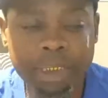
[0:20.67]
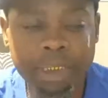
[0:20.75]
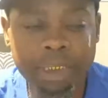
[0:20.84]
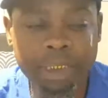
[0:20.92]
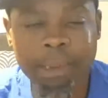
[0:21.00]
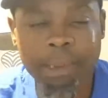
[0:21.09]

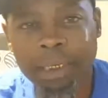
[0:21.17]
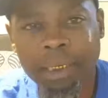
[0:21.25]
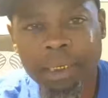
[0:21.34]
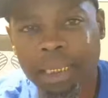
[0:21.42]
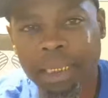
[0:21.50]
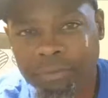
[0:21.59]
times in my
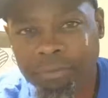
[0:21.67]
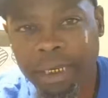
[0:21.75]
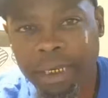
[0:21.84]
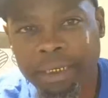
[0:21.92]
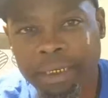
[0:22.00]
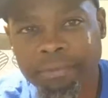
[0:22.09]
life where
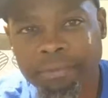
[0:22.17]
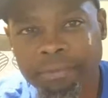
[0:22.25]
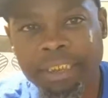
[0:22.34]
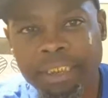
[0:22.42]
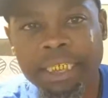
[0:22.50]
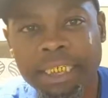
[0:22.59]
I have
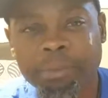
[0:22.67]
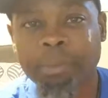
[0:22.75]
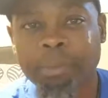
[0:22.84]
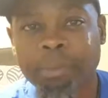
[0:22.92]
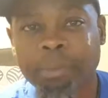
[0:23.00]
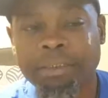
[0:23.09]
set limits
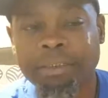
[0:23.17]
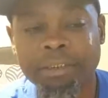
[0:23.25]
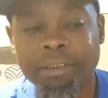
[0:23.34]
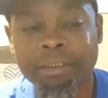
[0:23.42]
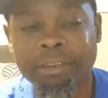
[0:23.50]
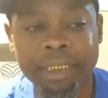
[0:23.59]
on
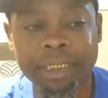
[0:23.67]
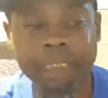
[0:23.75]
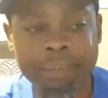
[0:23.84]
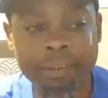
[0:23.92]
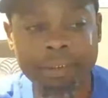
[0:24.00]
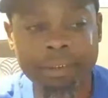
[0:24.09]
myself
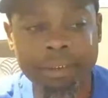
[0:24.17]
thinking